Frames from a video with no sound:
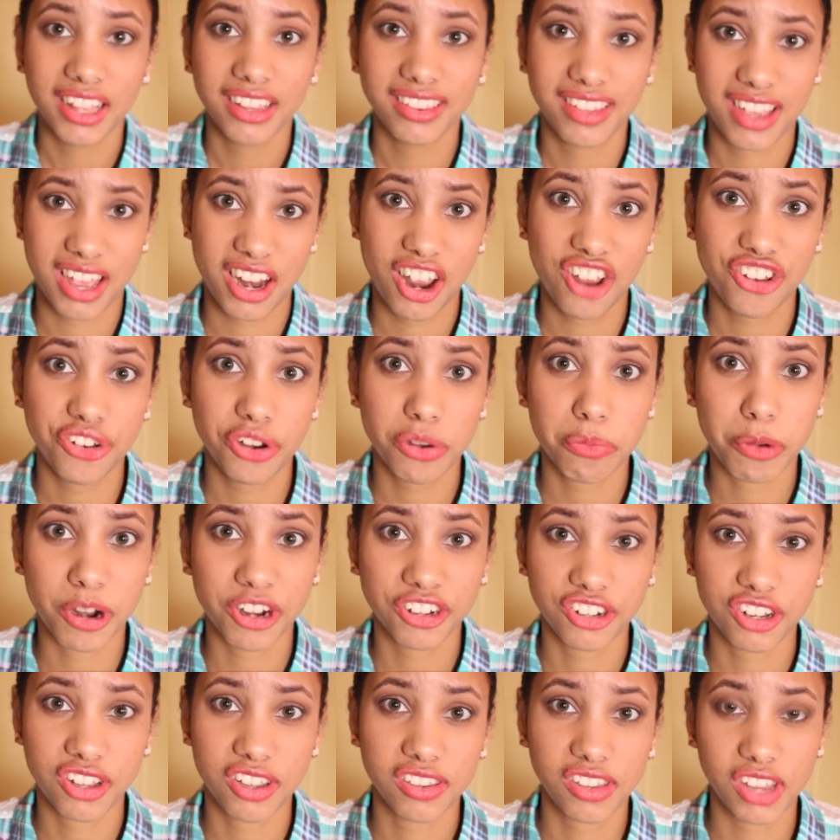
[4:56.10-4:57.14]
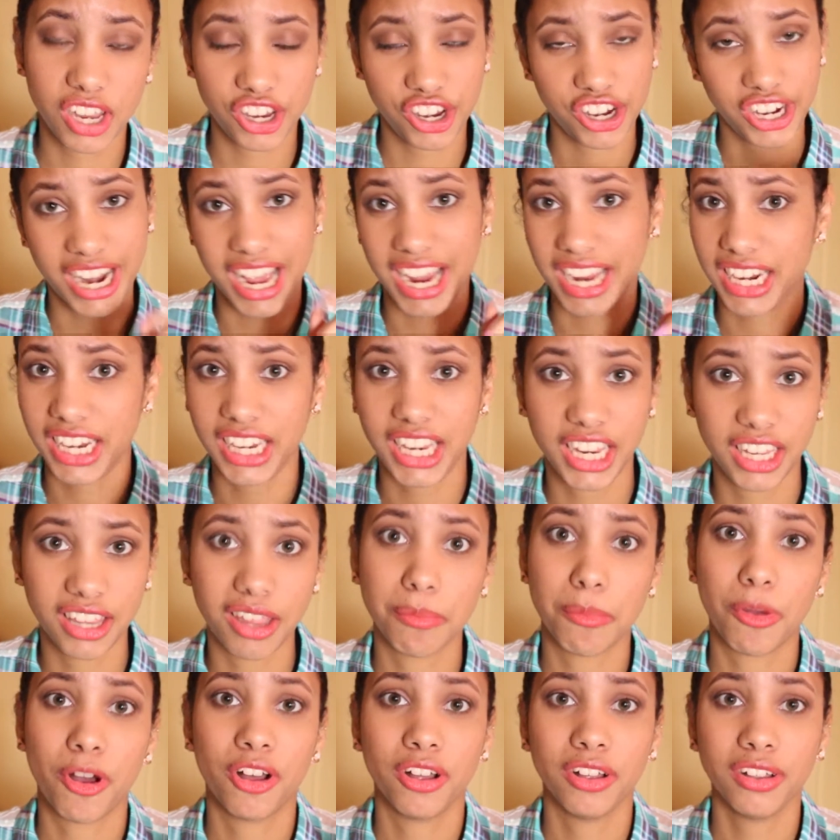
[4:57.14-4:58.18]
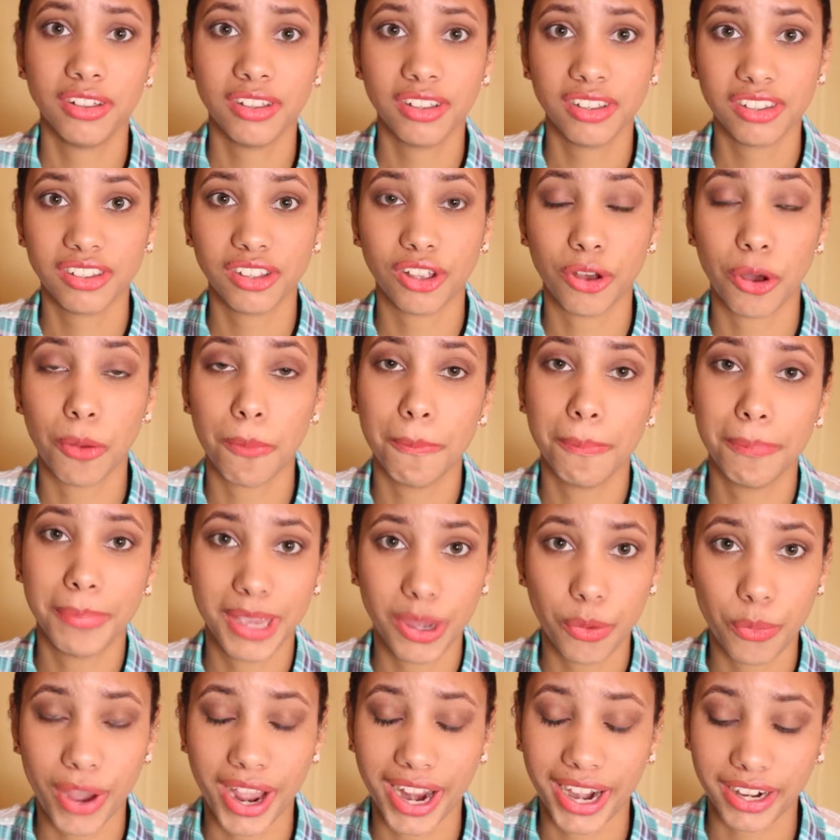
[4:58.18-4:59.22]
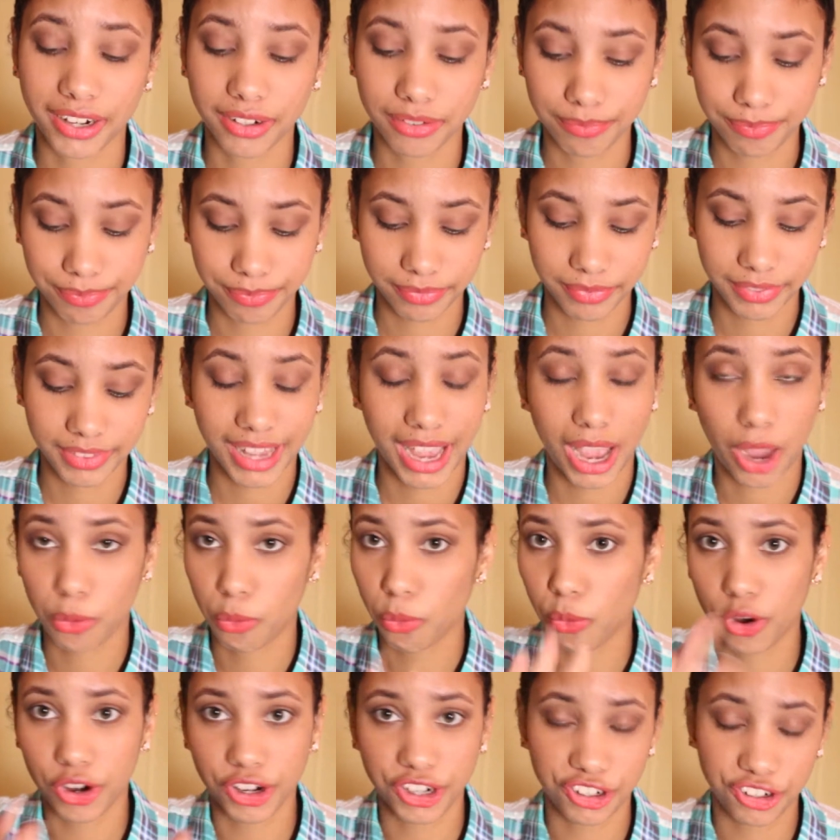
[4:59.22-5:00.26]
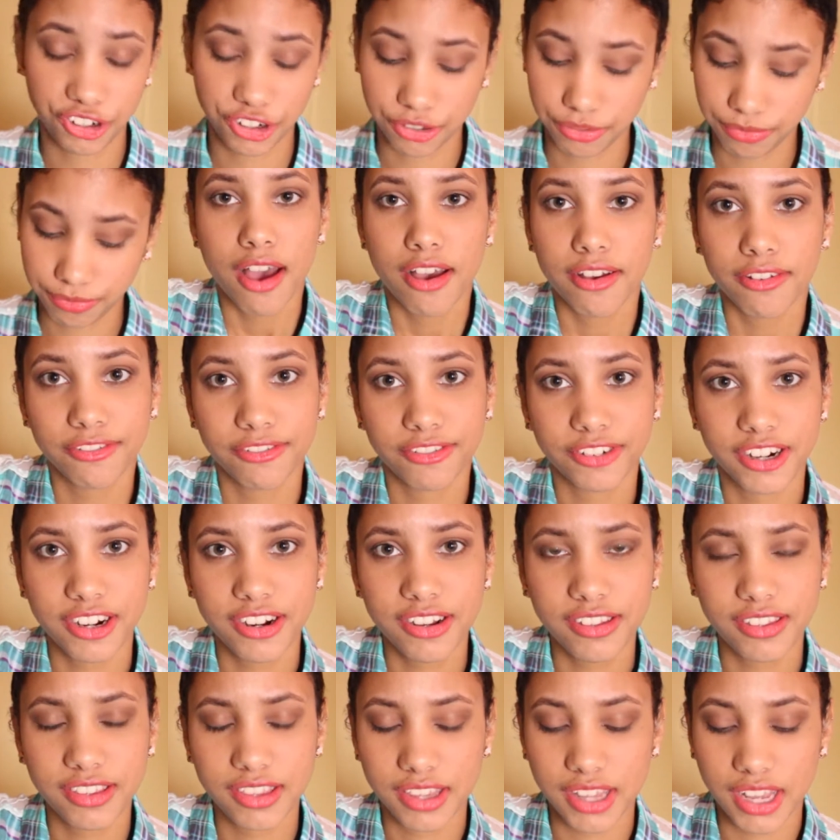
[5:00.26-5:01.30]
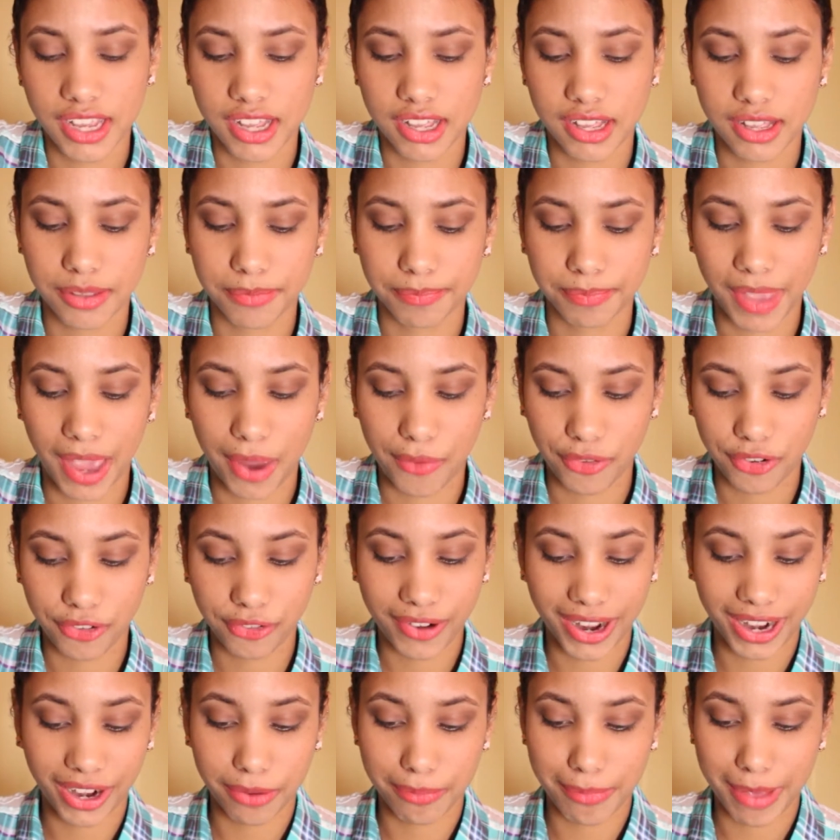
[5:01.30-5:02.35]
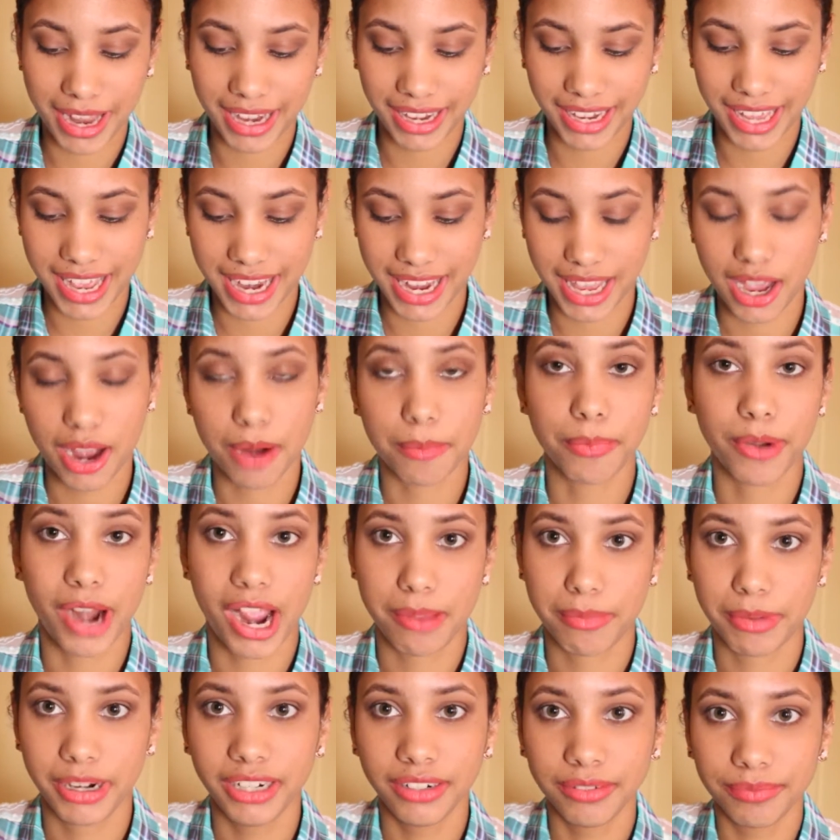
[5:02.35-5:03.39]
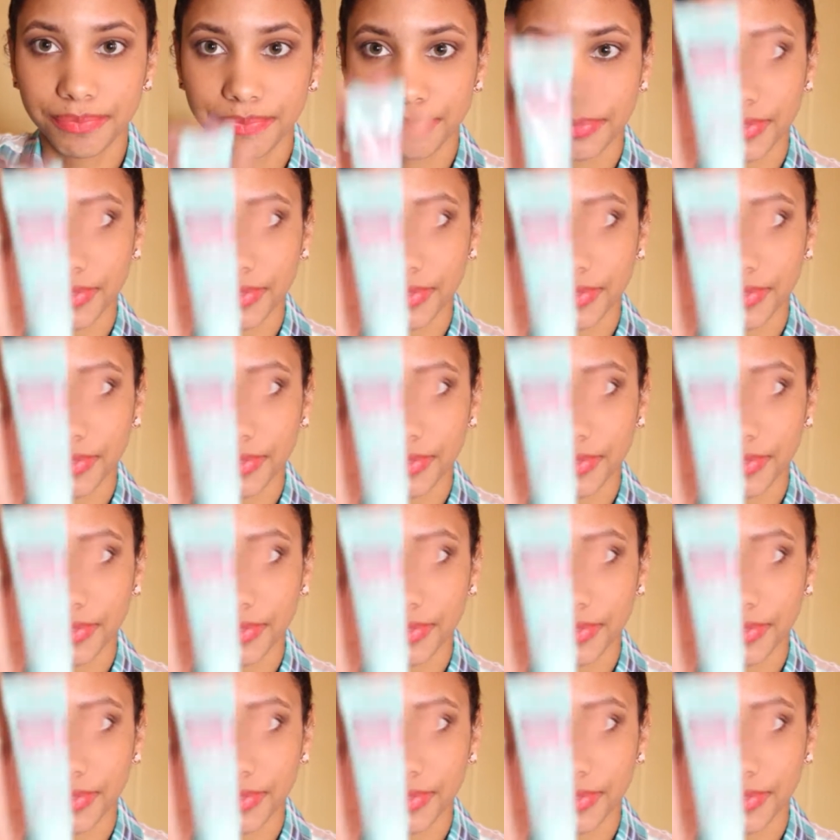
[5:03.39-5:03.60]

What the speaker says: 1,000 brushes and you're not going to need them all. So beware, I warned you. First, I would recommend getting a primer.